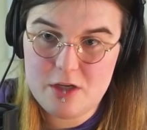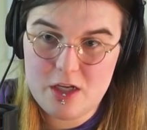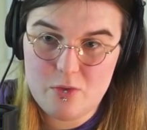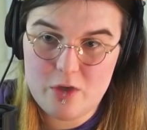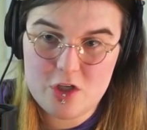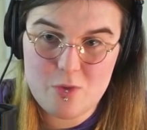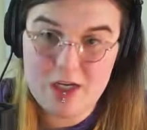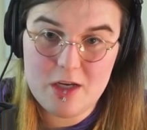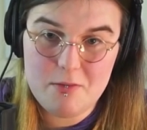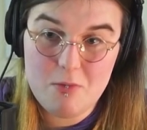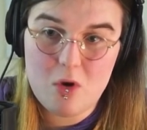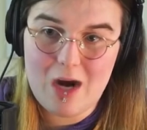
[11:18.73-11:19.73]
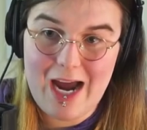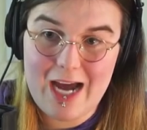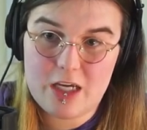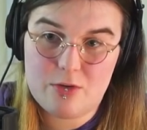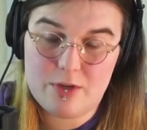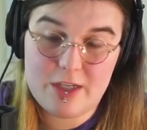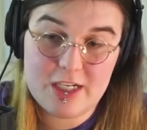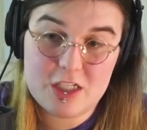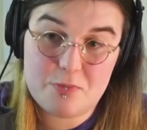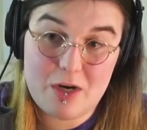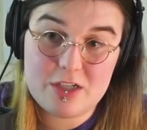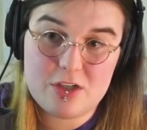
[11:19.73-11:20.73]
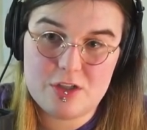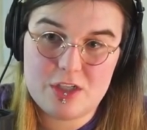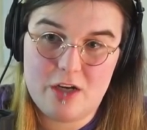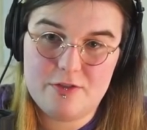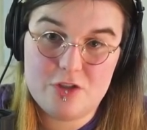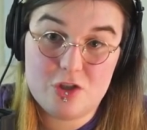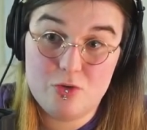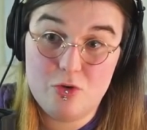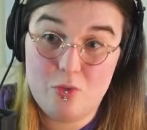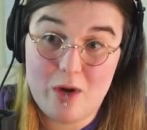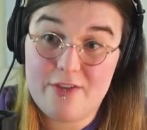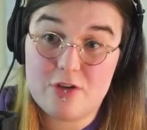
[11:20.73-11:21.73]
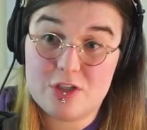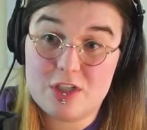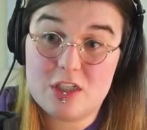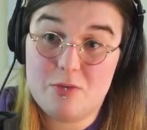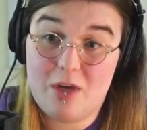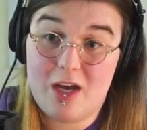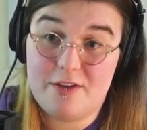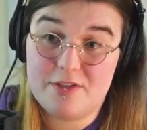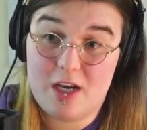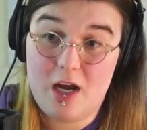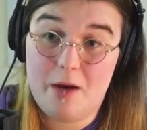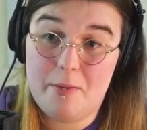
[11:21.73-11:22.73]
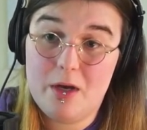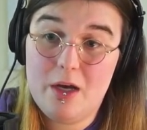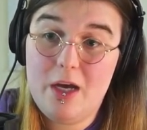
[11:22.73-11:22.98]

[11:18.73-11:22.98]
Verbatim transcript: in which we can more accurately express ourselves through whatever system we have set up.